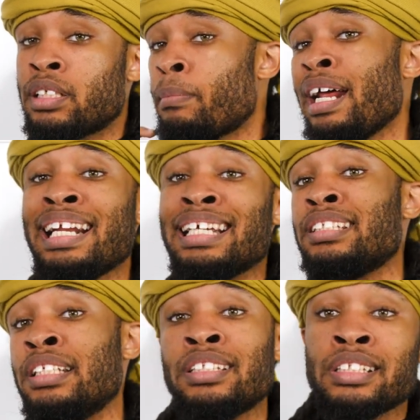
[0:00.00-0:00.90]

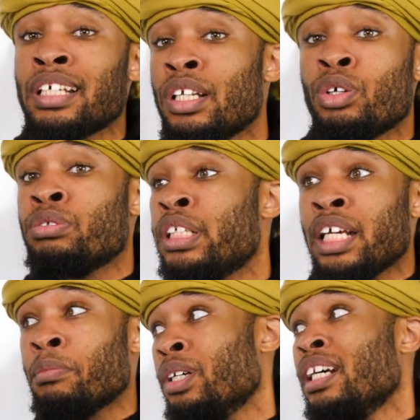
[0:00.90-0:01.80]
this is a little
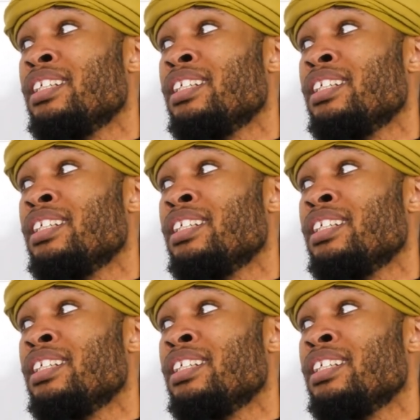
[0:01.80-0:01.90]
gem.